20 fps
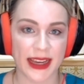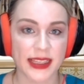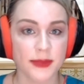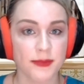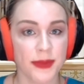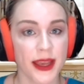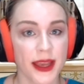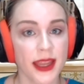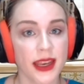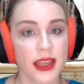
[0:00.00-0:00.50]

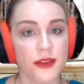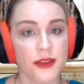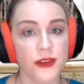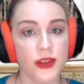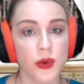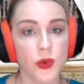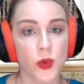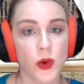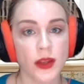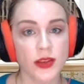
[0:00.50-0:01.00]
but if you
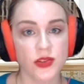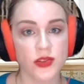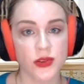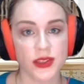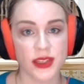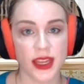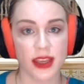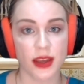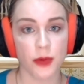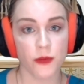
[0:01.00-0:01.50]
want to
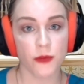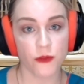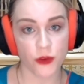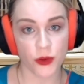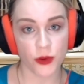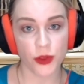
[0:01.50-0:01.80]
take further